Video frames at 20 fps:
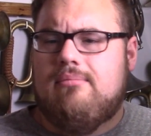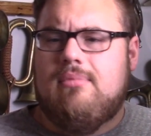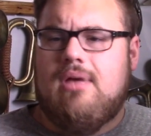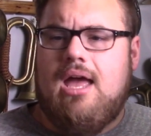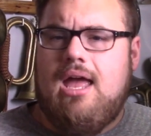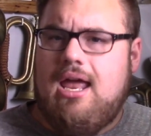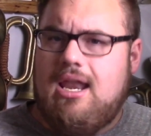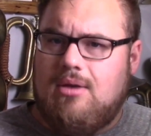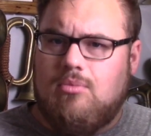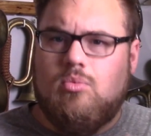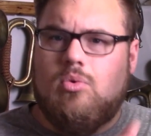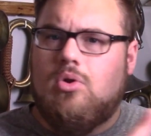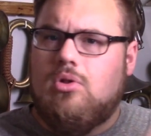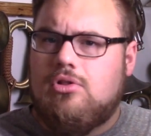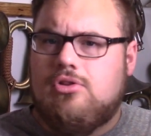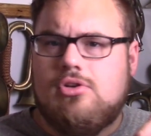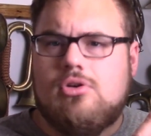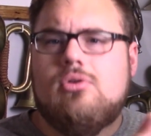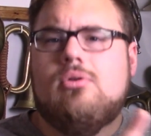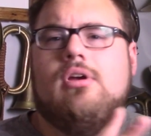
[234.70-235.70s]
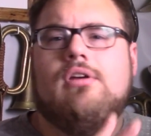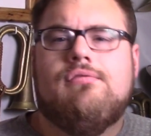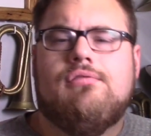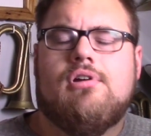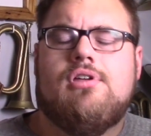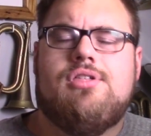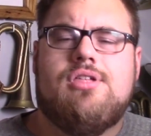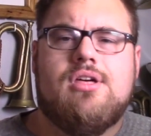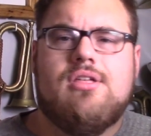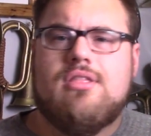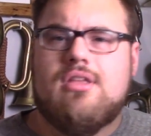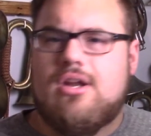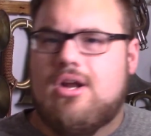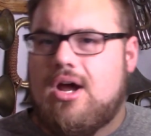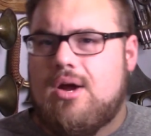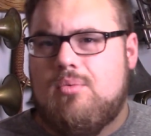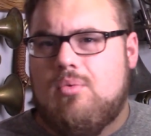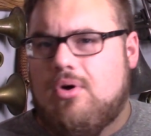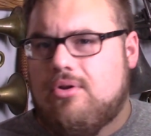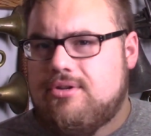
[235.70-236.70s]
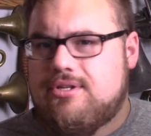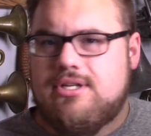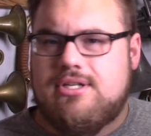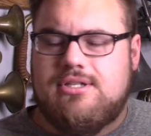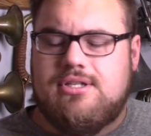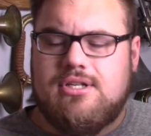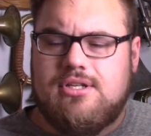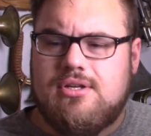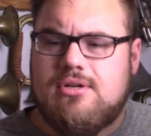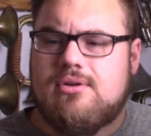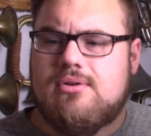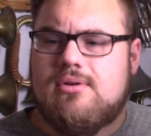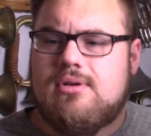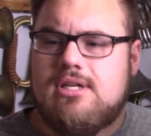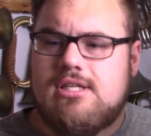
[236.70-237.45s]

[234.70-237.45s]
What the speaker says: It will do everything that I want it to do,